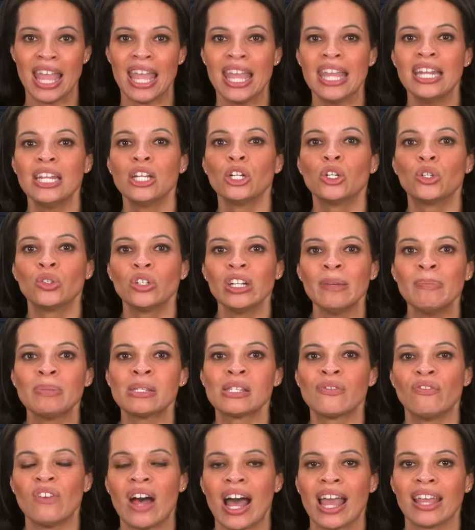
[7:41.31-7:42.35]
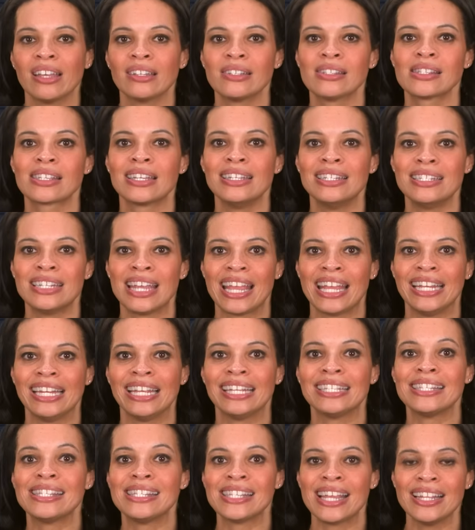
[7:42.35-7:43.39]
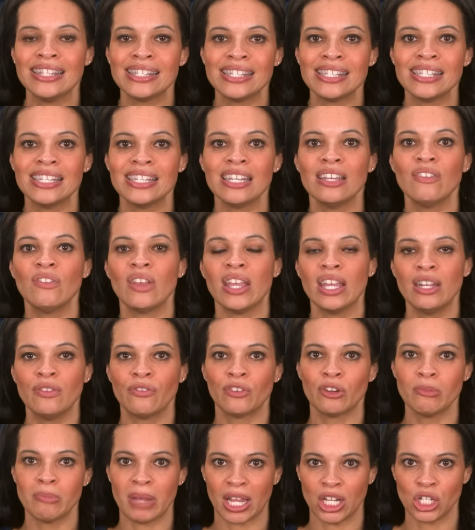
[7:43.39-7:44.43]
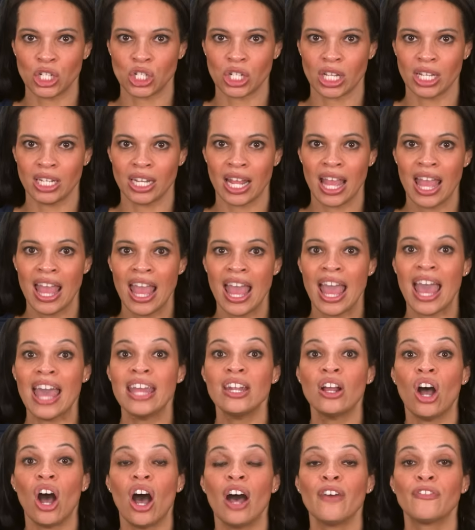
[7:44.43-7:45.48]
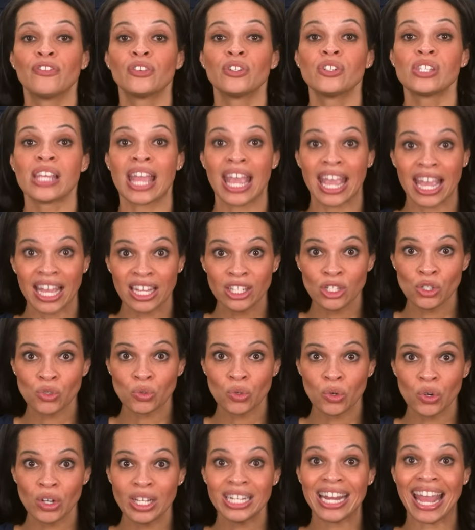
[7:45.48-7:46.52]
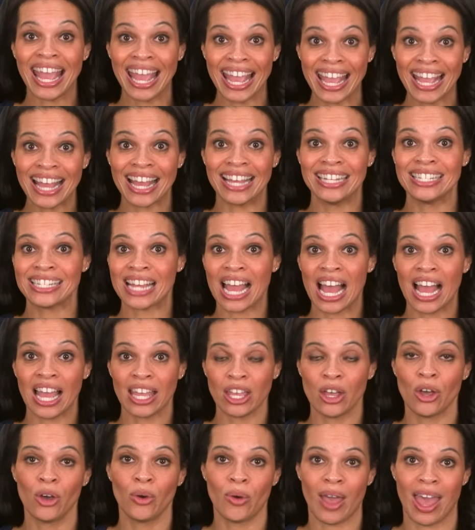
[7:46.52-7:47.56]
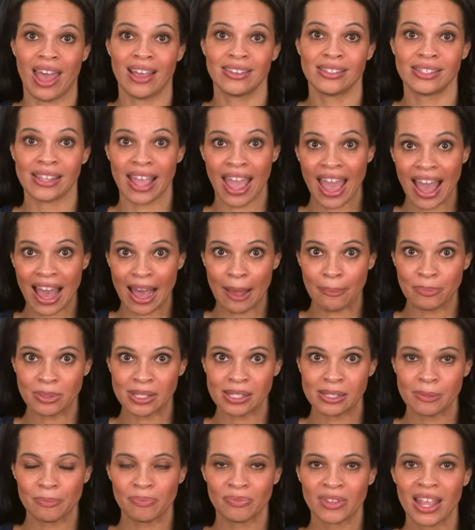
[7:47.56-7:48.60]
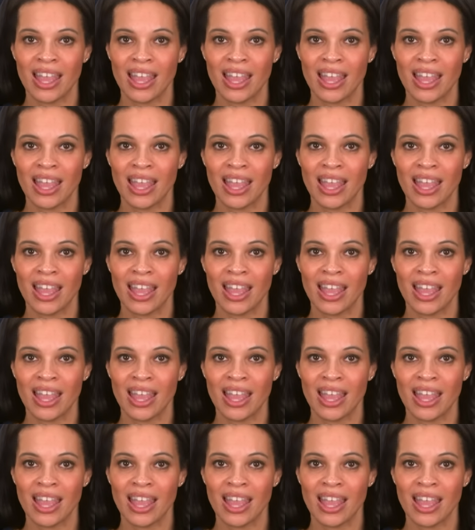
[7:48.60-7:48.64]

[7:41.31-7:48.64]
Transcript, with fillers: It encrypts files containing sensitive information and offers Android and iOS apps.